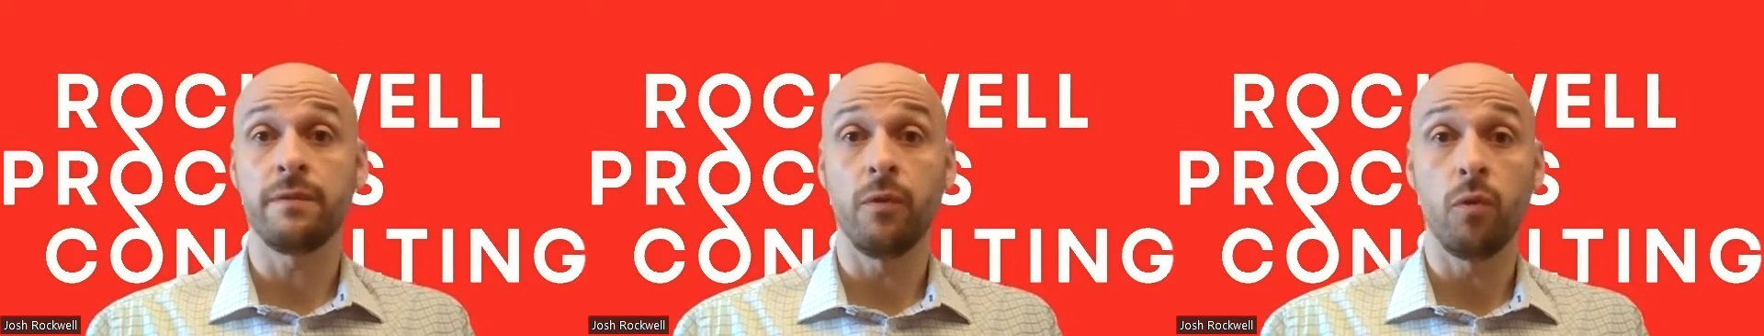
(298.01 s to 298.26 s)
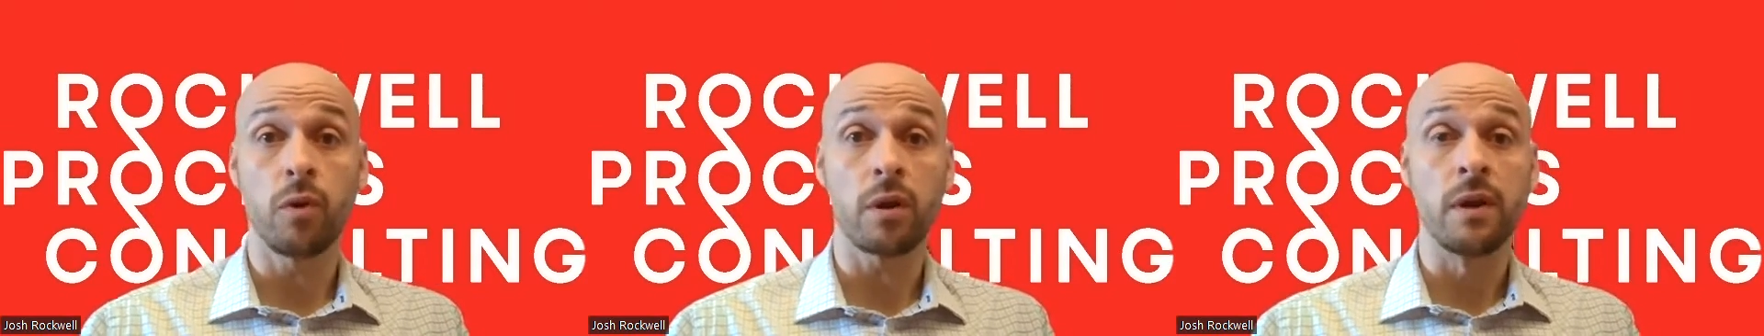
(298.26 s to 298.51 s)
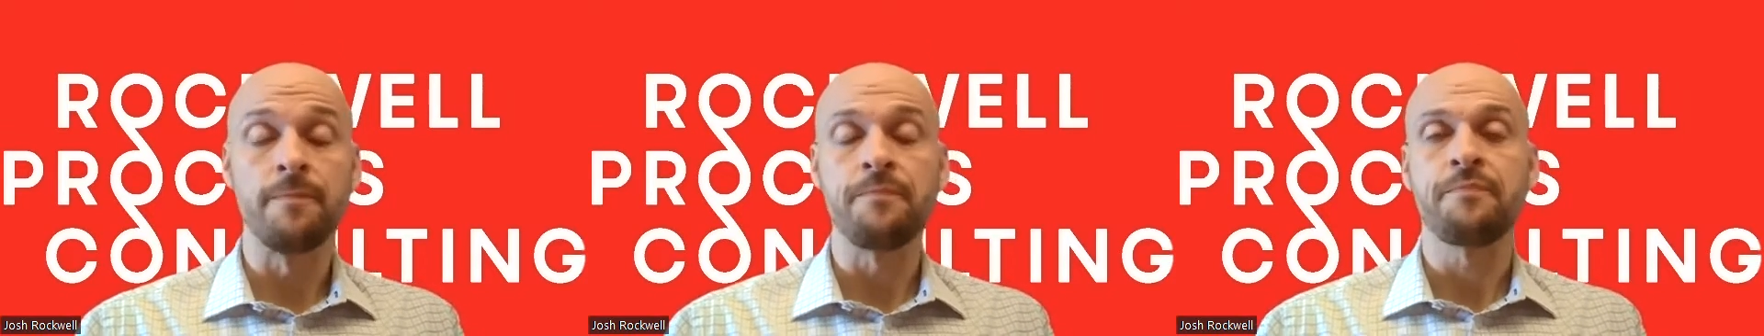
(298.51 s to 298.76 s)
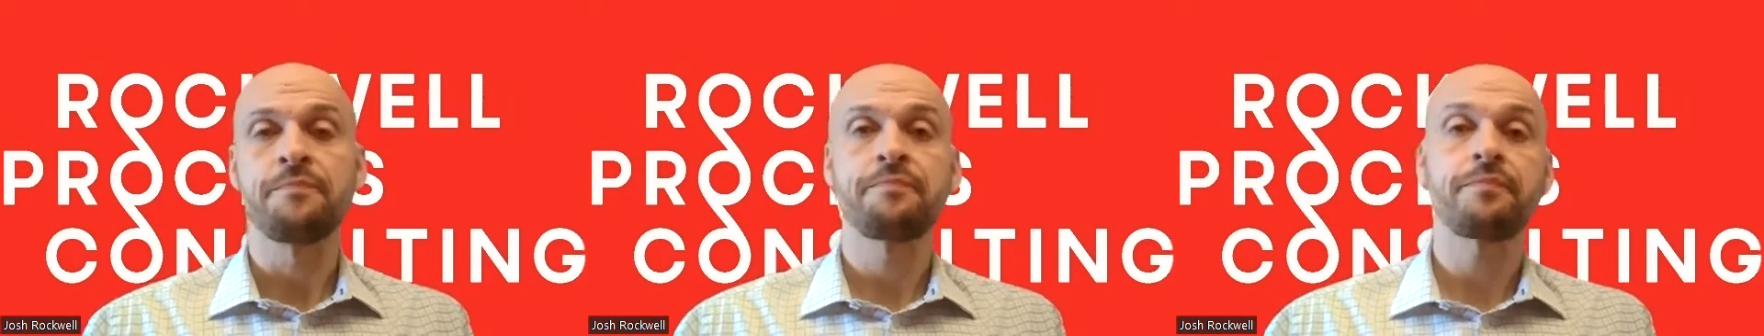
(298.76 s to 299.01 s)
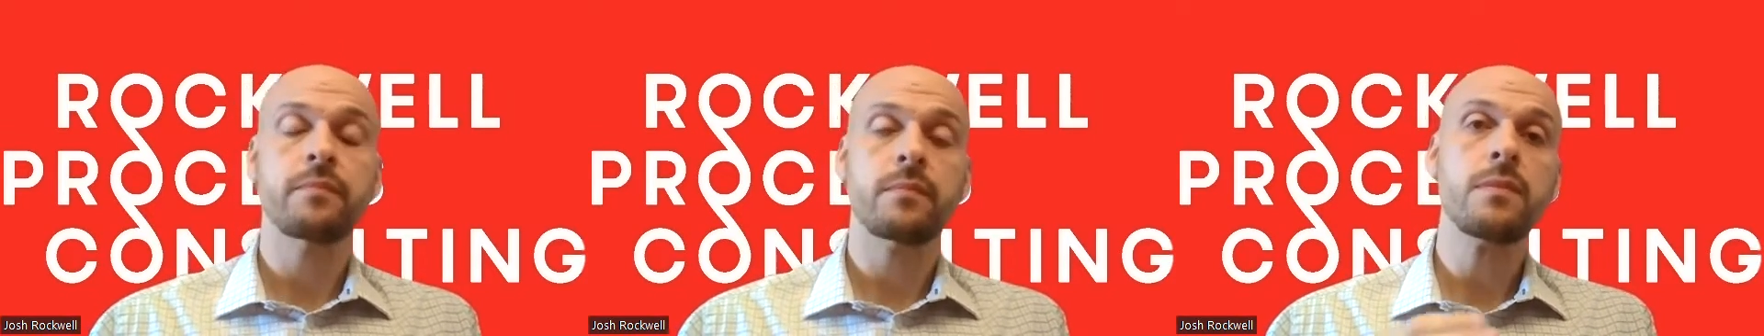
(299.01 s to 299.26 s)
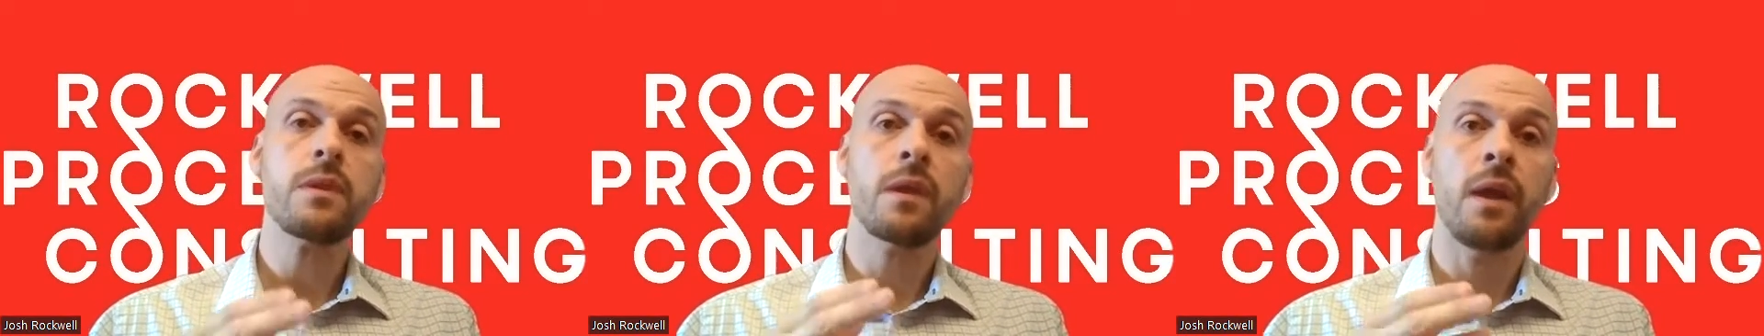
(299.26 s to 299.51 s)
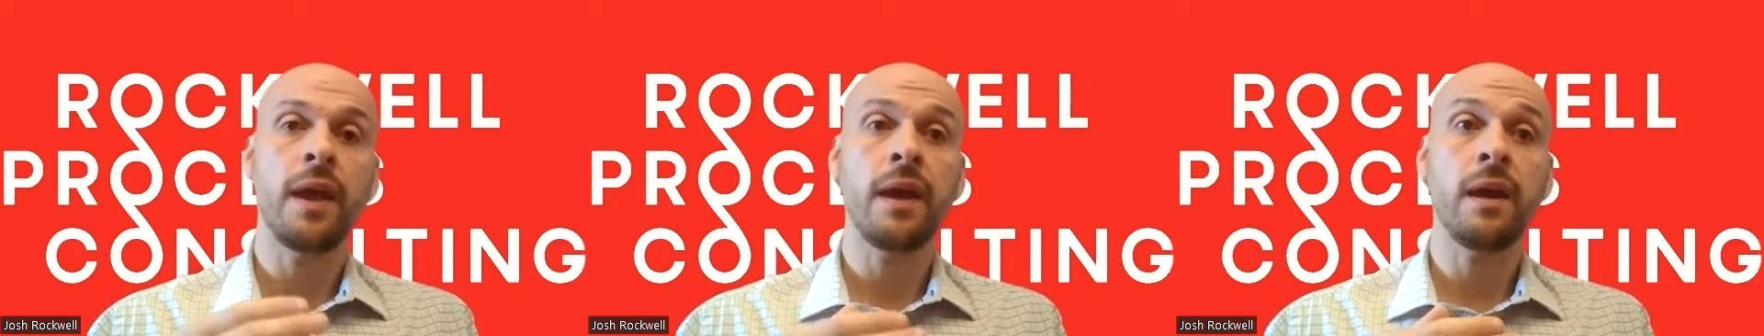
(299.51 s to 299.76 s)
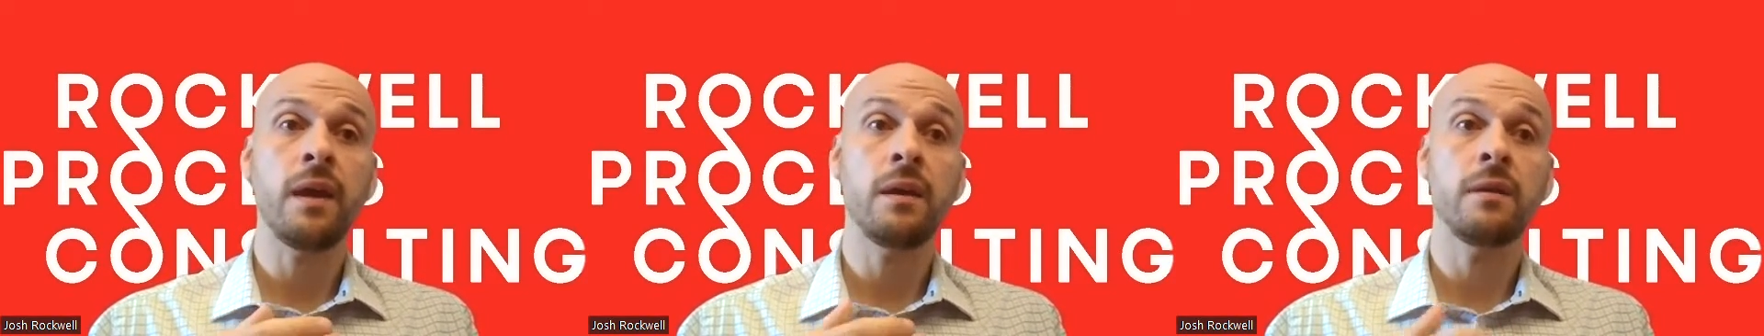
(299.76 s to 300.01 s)
4.
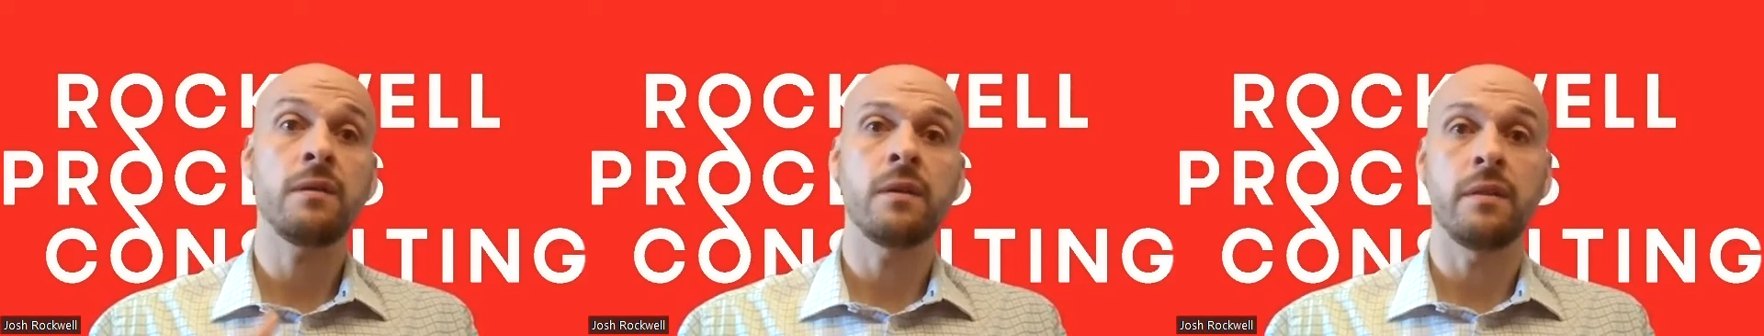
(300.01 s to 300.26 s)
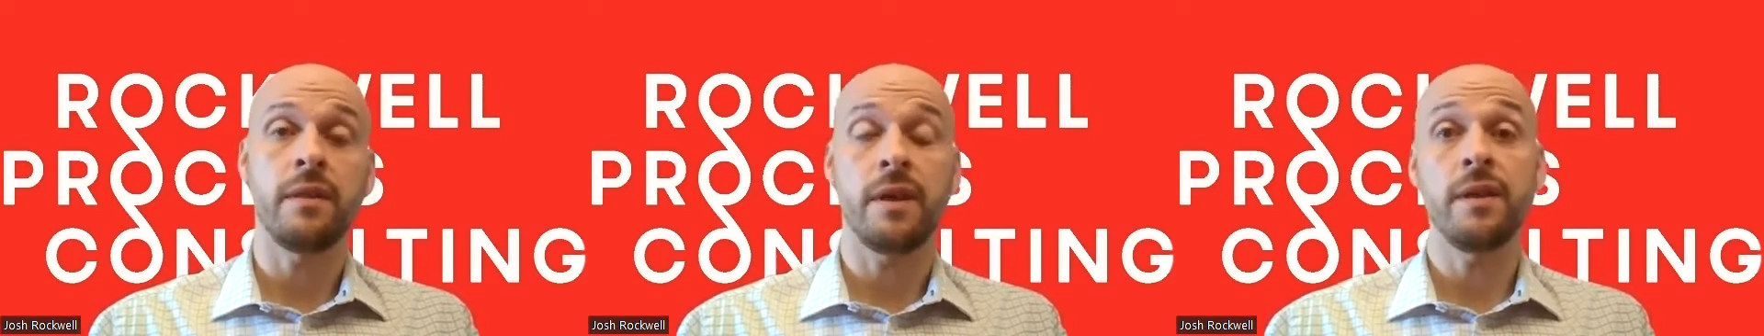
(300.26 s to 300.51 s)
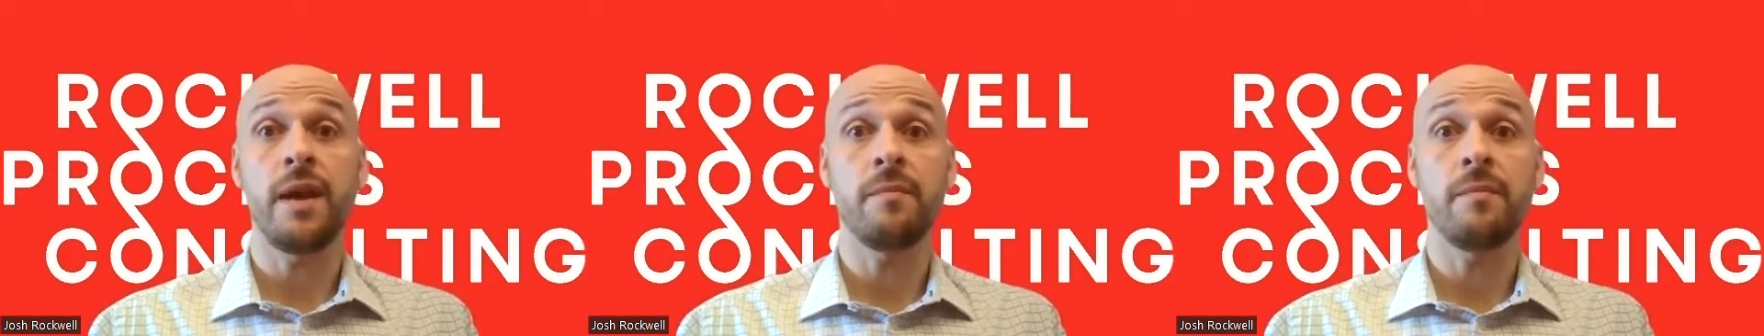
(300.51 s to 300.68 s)
and then